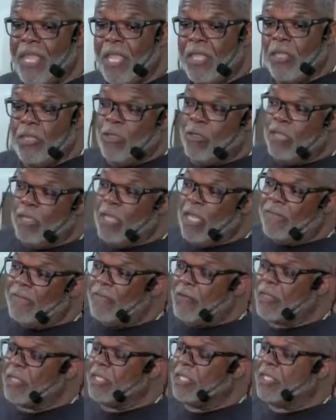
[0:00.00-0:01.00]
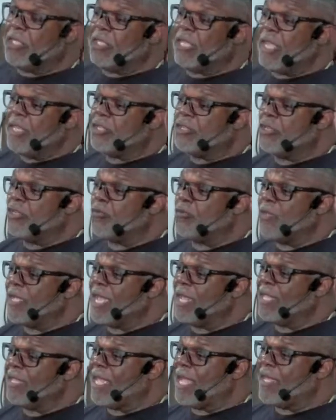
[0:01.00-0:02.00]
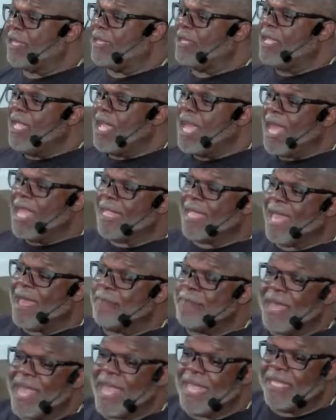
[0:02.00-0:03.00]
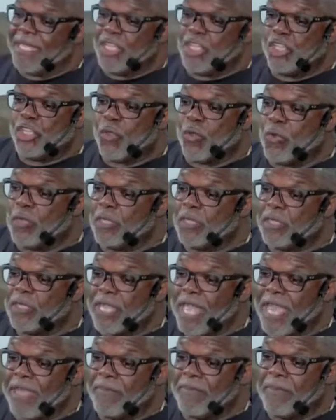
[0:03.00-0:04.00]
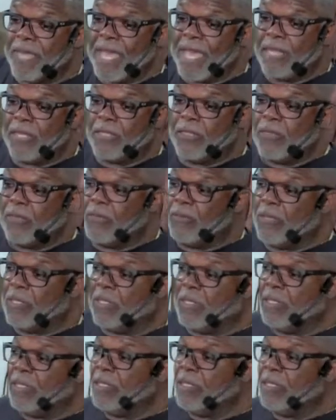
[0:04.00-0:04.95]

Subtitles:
You know, unfortunately today in church, we got a lot of I got mine, get yours type attitudes.